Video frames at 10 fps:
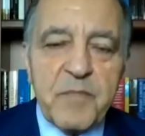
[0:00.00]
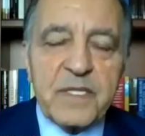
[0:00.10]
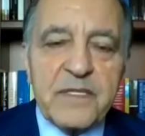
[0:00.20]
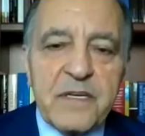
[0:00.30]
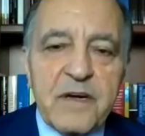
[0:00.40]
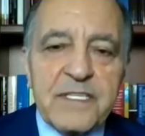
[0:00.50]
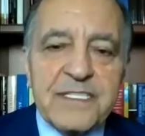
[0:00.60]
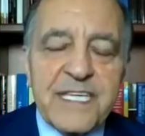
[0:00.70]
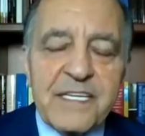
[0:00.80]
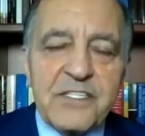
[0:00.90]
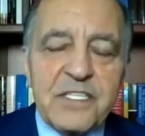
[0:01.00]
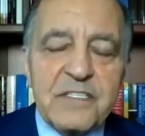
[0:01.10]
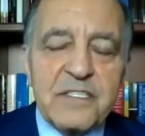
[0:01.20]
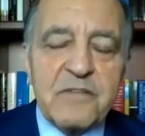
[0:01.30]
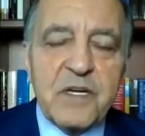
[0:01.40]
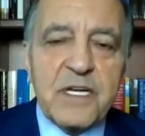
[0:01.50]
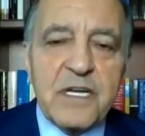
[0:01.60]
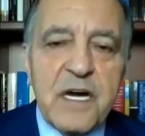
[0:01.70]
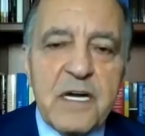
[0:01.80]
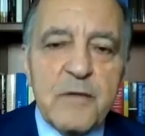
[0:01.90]
But there are sections of our
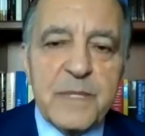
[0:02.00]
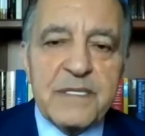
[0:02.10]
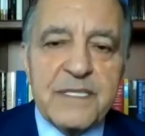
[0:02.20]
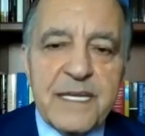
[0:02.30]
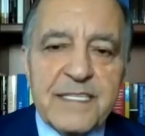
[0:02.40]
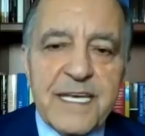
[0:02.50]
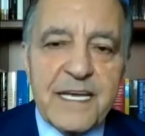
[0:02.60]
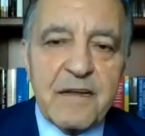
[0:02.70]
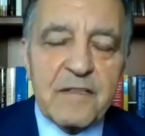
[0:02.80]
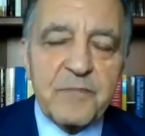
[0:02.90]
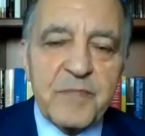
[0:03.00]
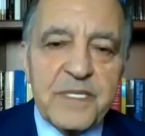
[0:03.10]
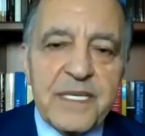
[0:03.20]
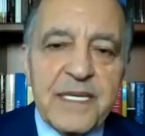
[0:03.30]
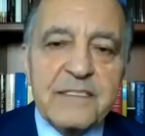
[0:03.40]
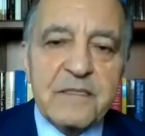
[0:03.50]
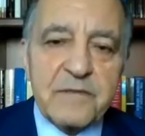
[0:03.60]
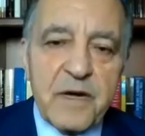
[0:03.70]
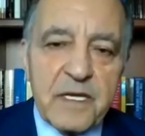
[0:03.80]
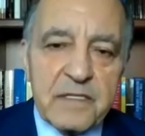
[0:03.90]
economy that cannot be
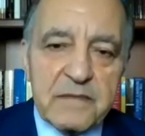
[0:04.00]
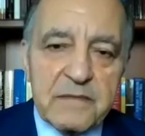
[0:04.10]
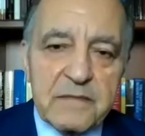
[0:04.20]
electrified.